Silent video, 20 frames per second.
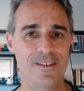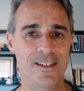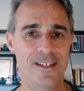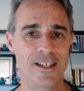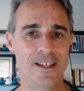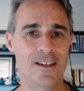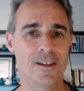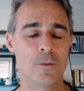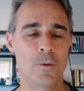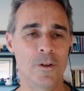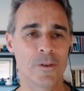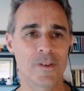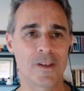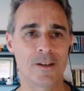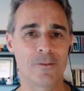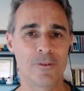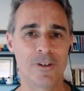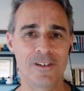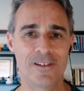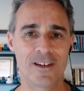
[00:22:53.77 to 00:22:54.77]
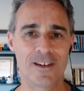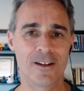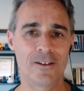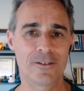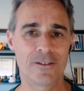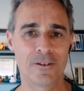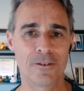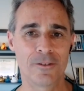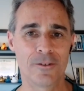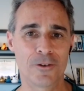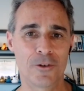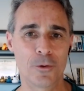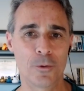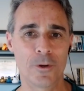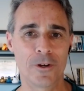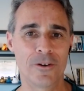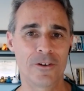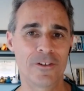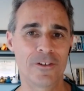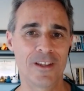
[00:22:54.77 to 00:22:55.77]
did was I reached out to their
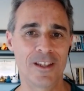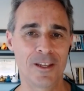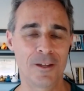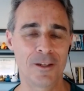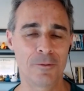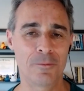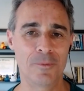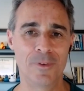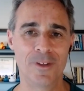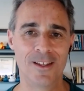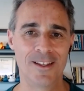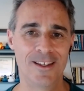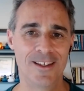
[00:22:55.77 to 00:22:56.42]
Twitter team